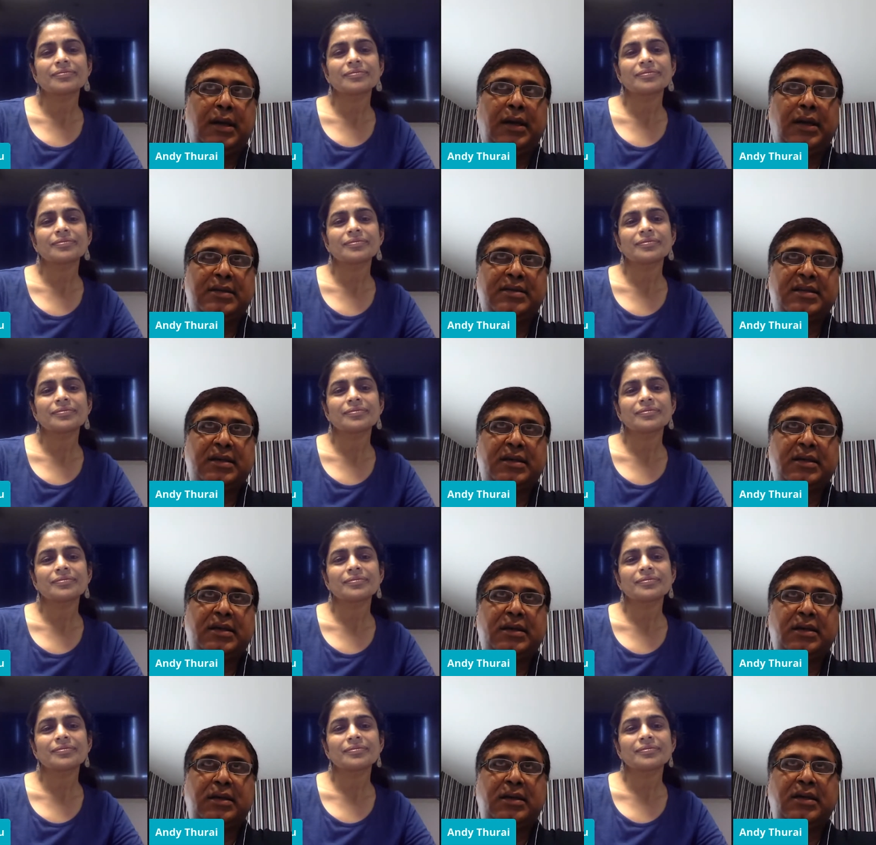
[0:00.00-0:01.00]
Speaker 1: as a
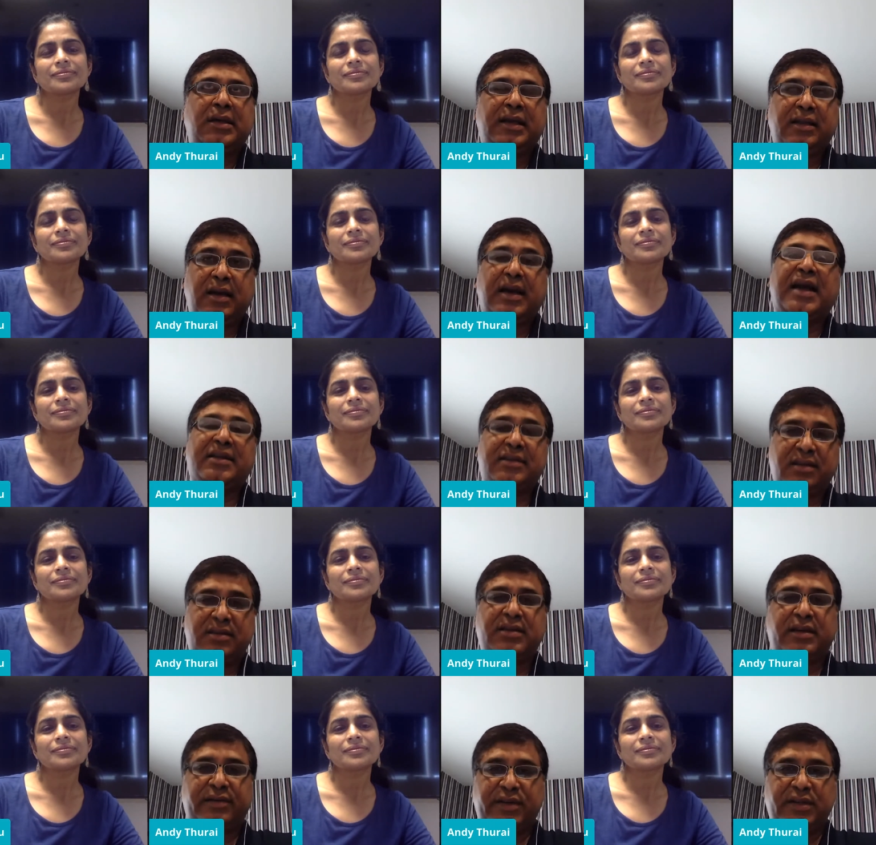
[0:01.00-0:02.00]
either as a
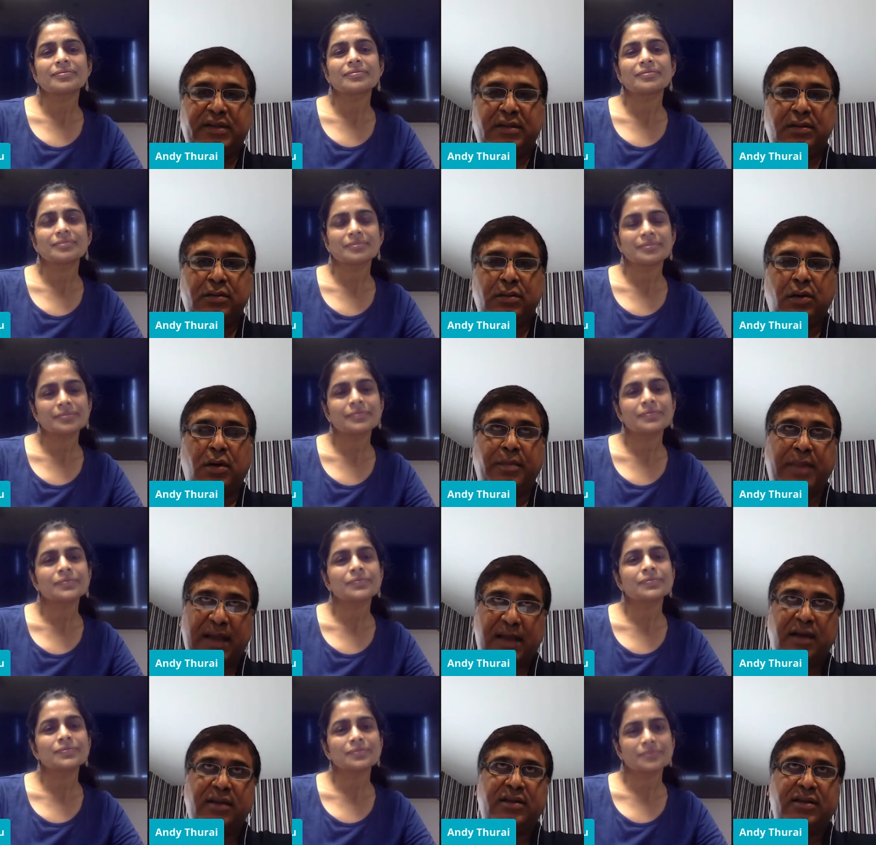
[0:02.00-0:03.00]
service or
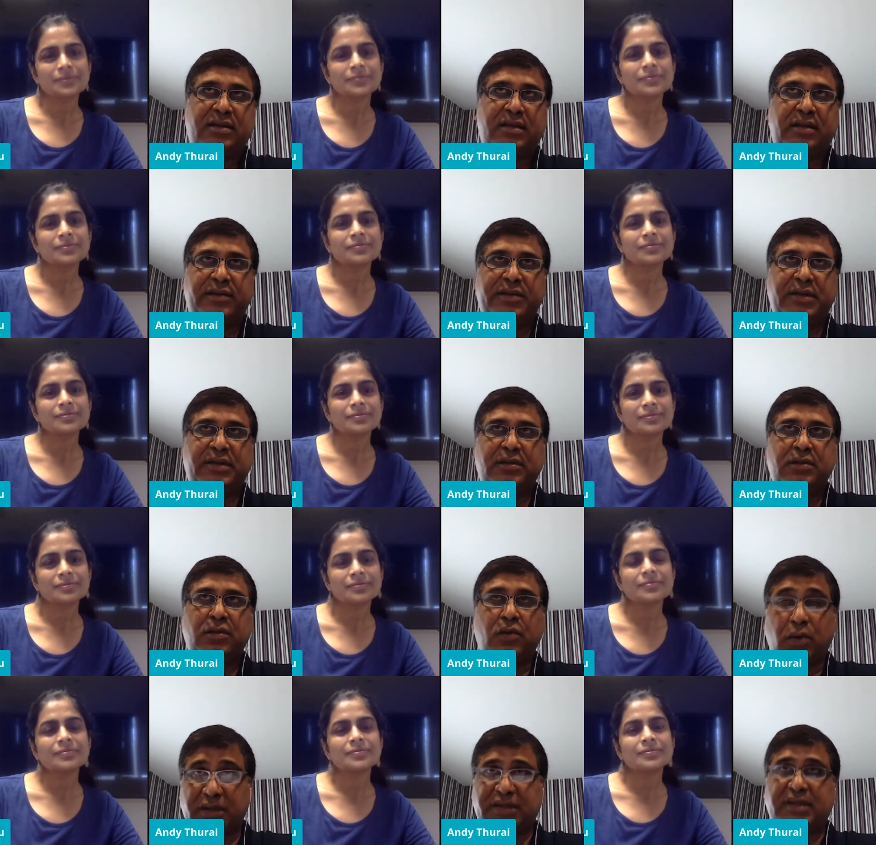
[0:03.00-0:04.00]
backend as a service
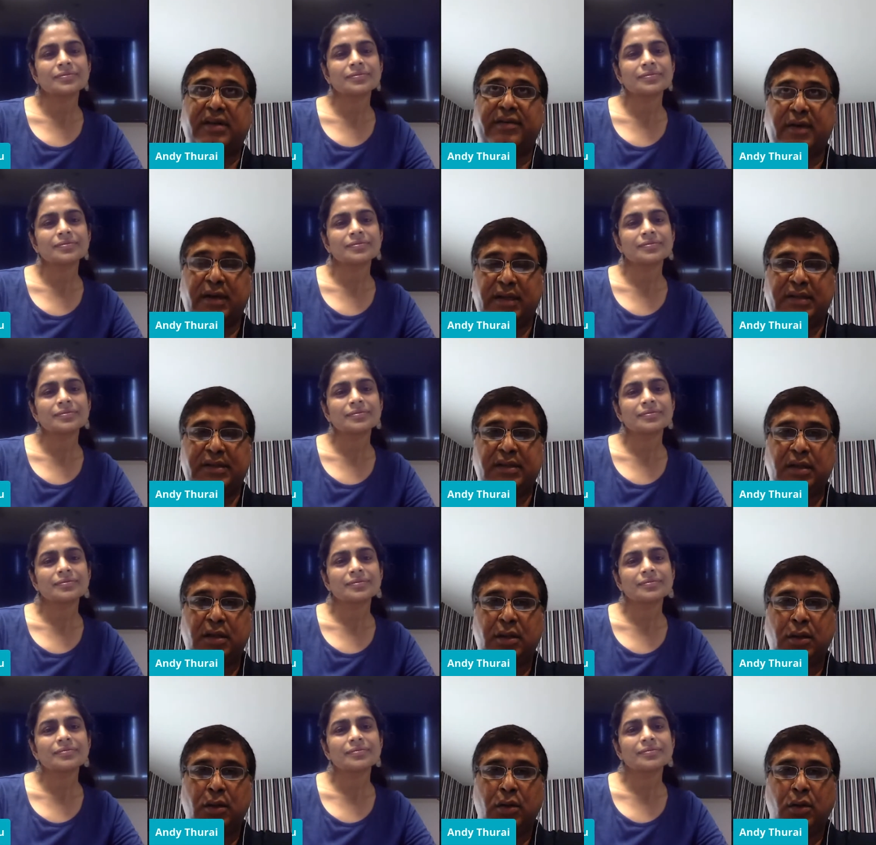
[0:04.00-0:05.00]
or serverless
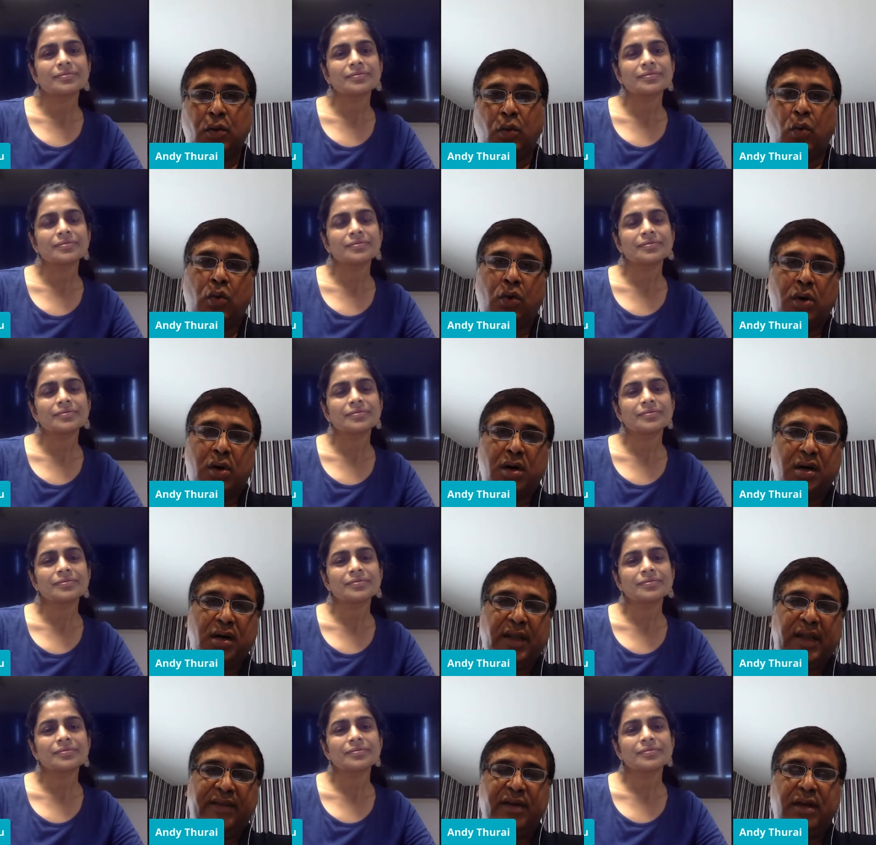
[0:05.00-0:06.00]

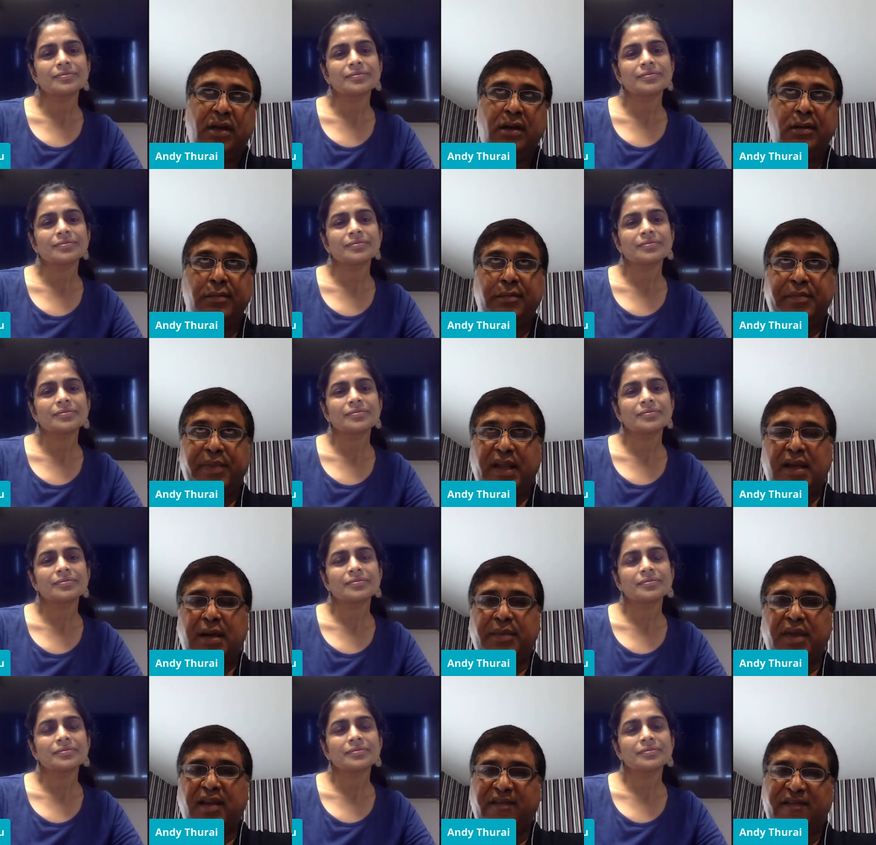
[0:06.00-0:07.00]
or even
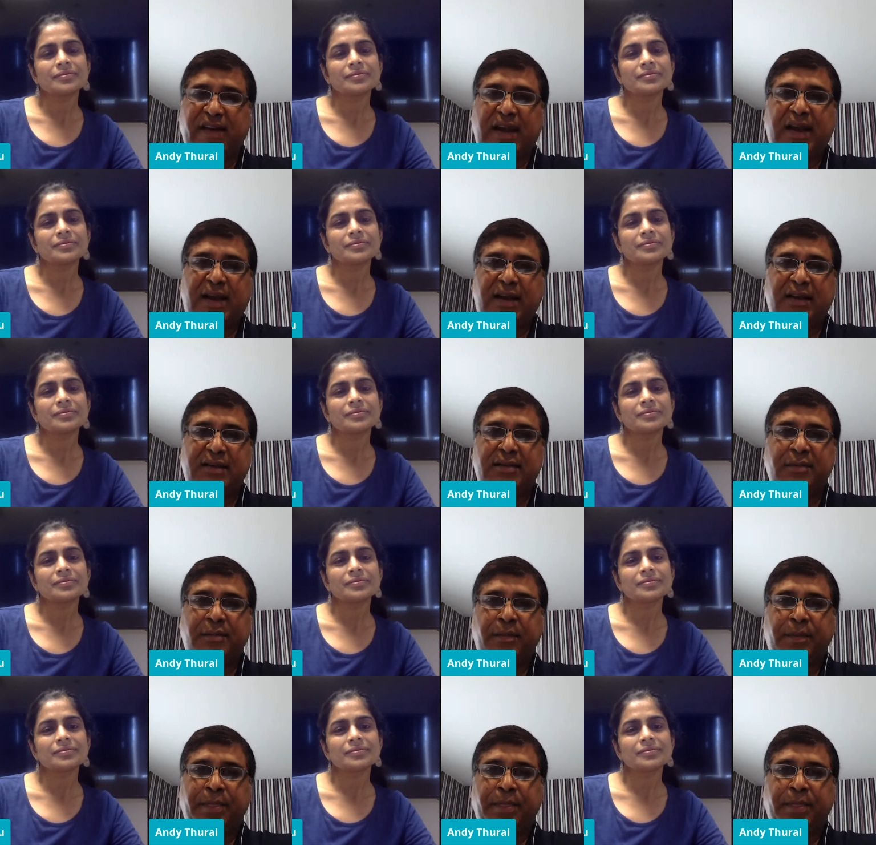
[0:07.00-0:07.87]
becoming fast,